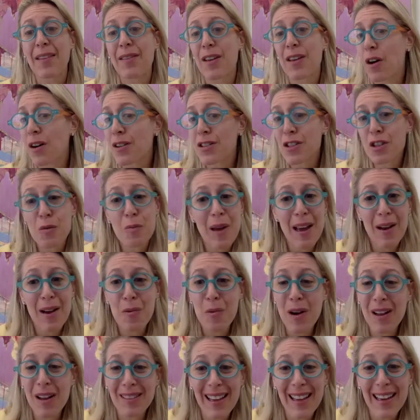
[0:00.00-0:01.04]
And they also may
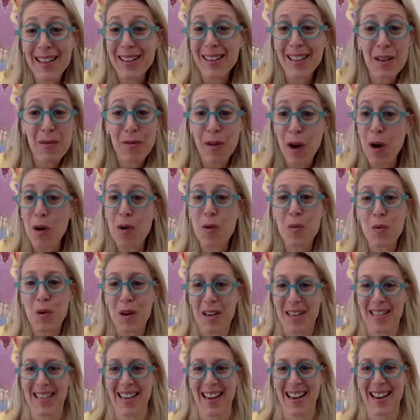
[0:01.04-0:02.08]
want, likely vote
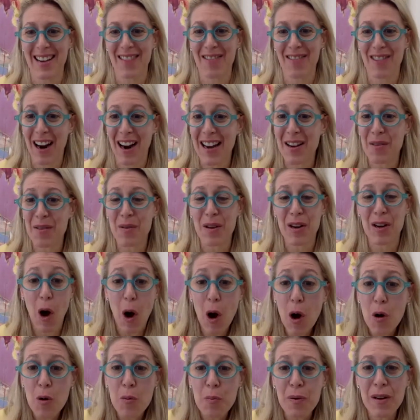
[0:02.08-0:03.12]
one day, right? We
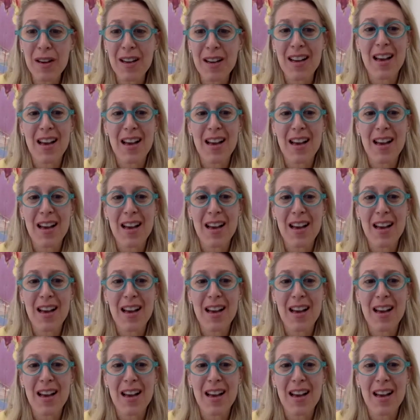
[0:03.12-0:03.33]
hope.